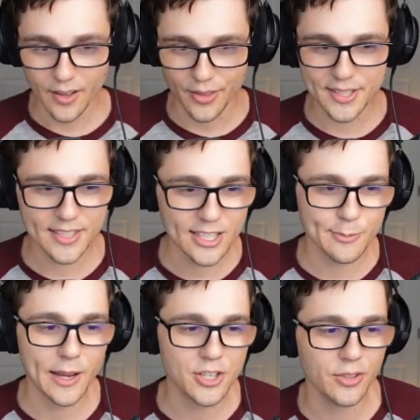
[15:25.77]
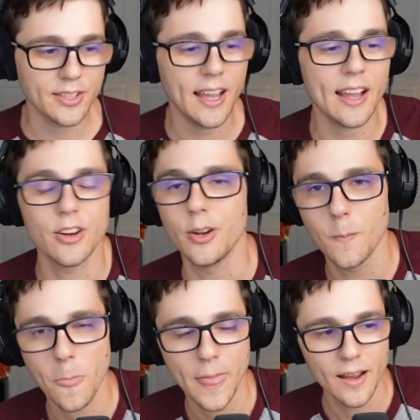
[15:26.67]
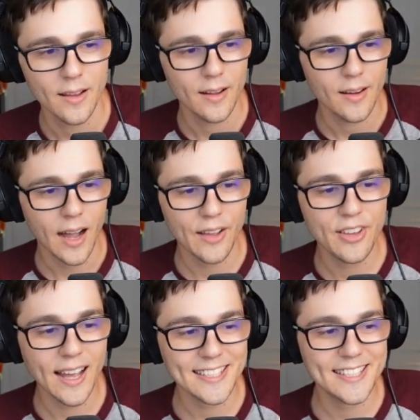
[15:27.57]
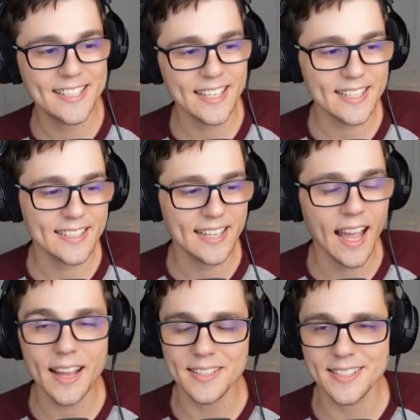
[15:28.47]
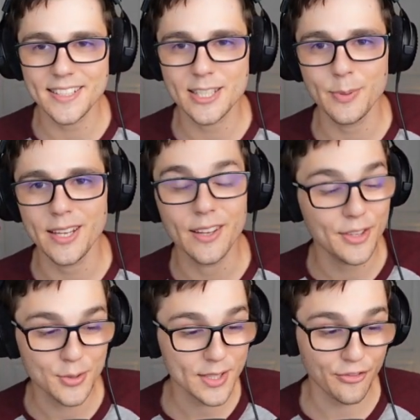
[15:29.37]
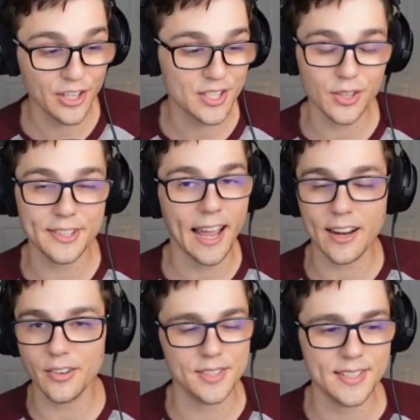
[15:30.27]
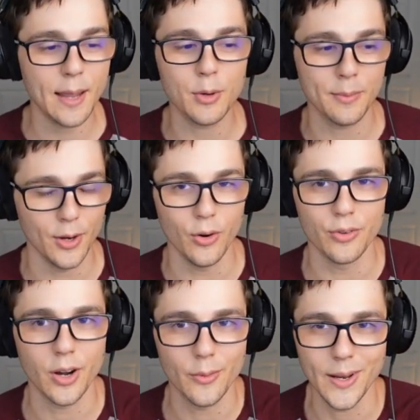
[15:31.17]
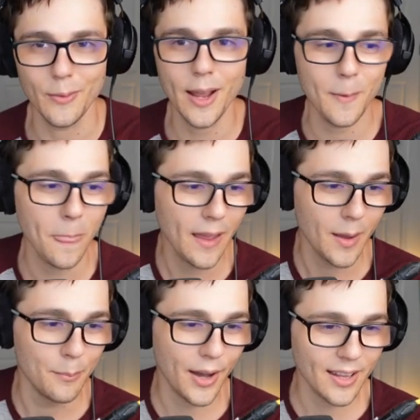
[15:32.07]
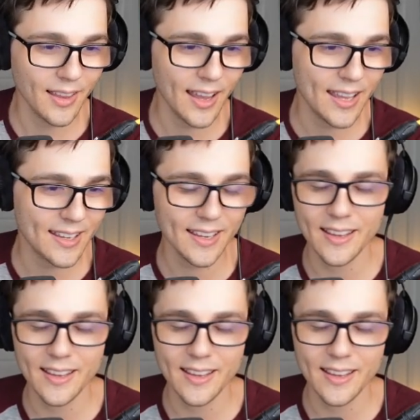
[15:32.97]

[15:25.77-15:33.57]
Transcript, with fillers: This is a special attacker. I've got six attack and six speed. If this was a physical attacker, this game would have been over already, right? But, like,